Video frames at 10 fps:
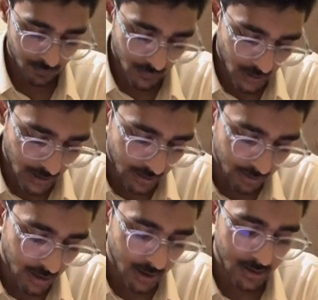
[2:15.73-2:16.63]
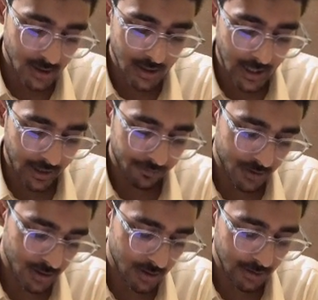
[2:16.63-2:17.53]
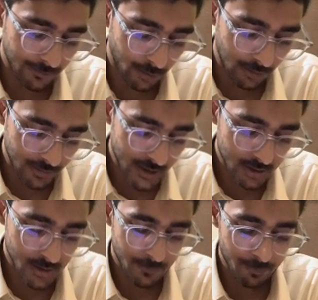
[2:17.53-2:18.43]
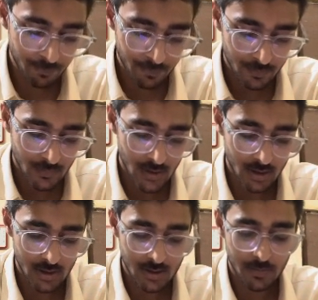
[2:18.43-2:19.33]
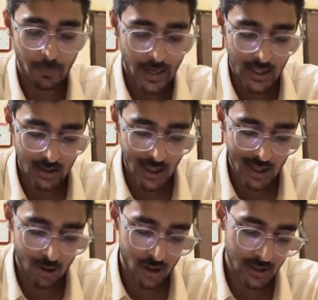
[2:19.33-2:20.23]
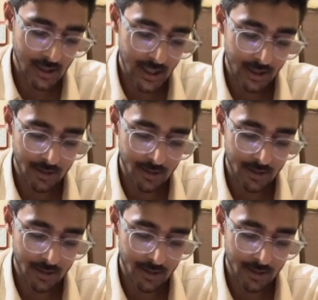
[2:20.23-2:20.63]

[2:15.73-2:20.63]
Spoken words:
And the other gland which is involved is parathyroid gland.